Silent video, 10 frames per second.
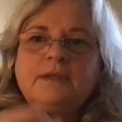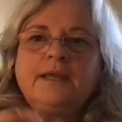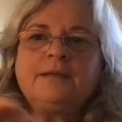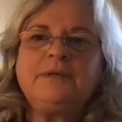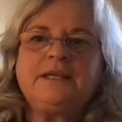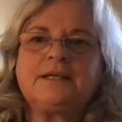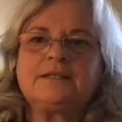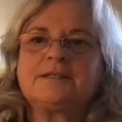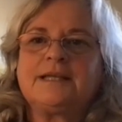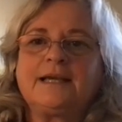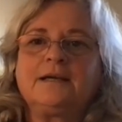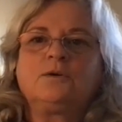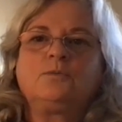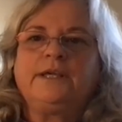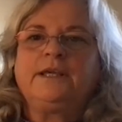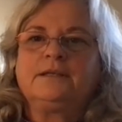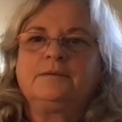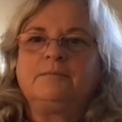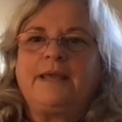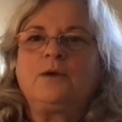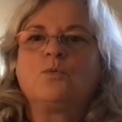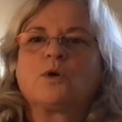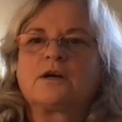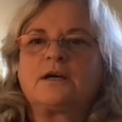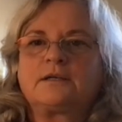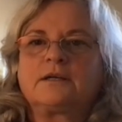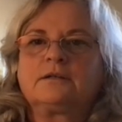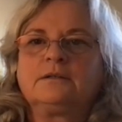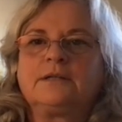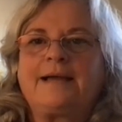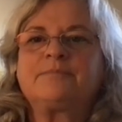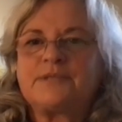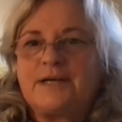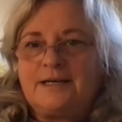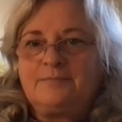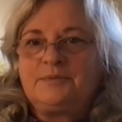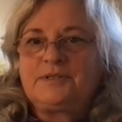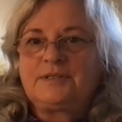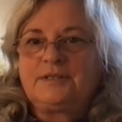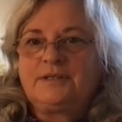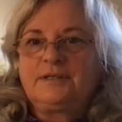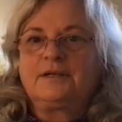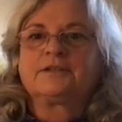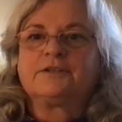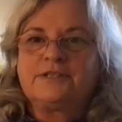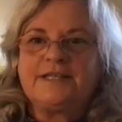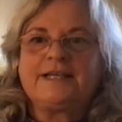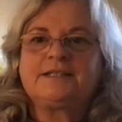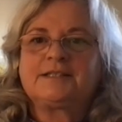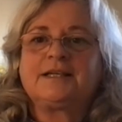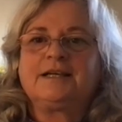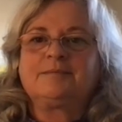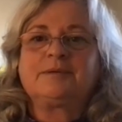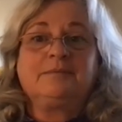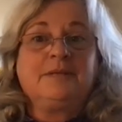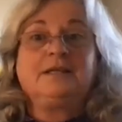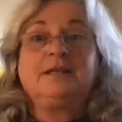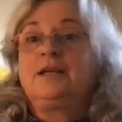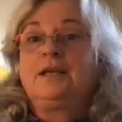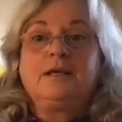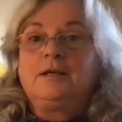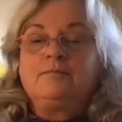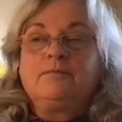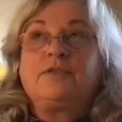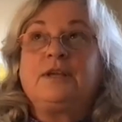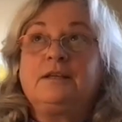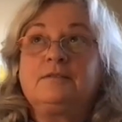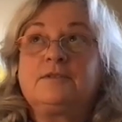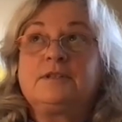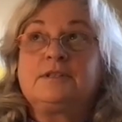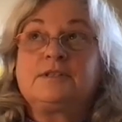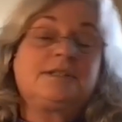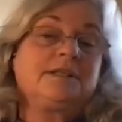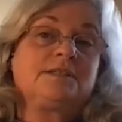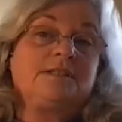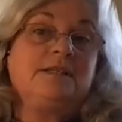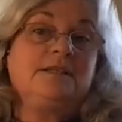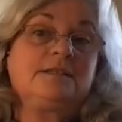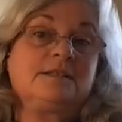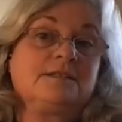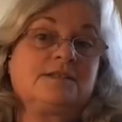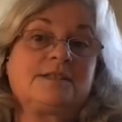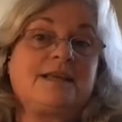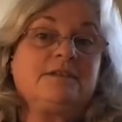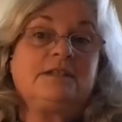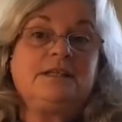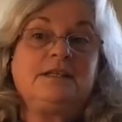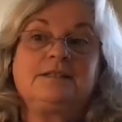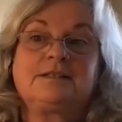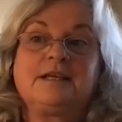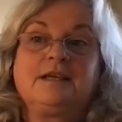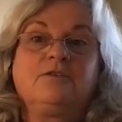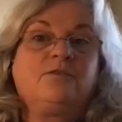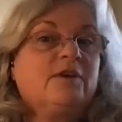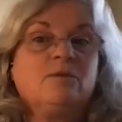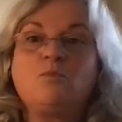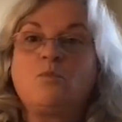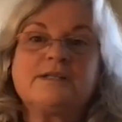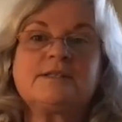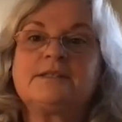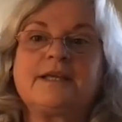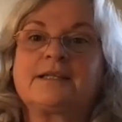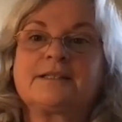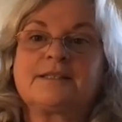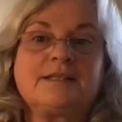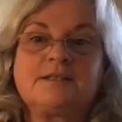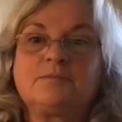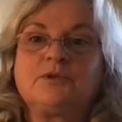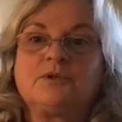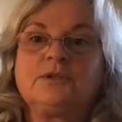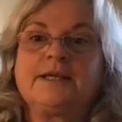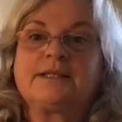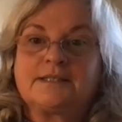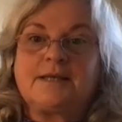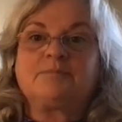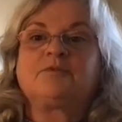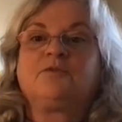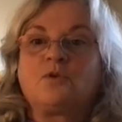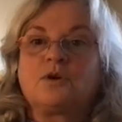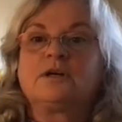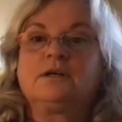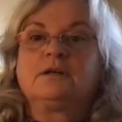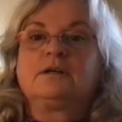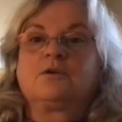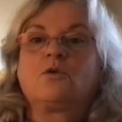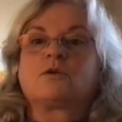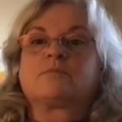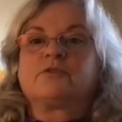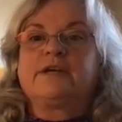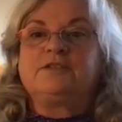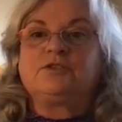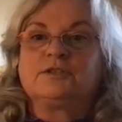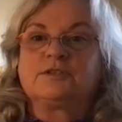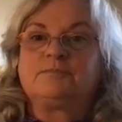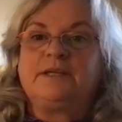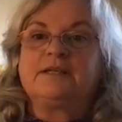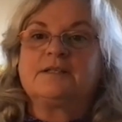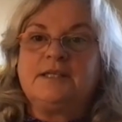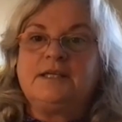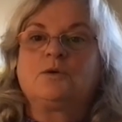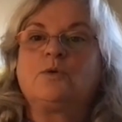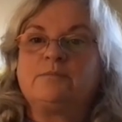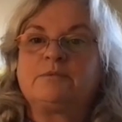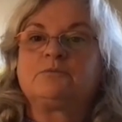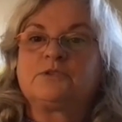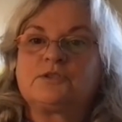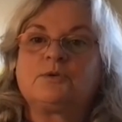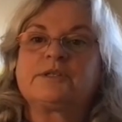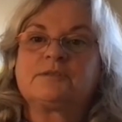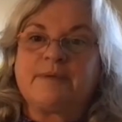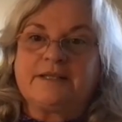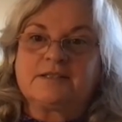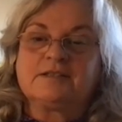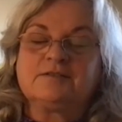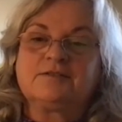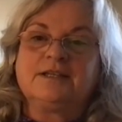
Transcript: and because now we can make work on our laptops, on our desktop. I mean, think of the 60s and 70s, film wasn't accessible except for corporations because the equipment was so expensive.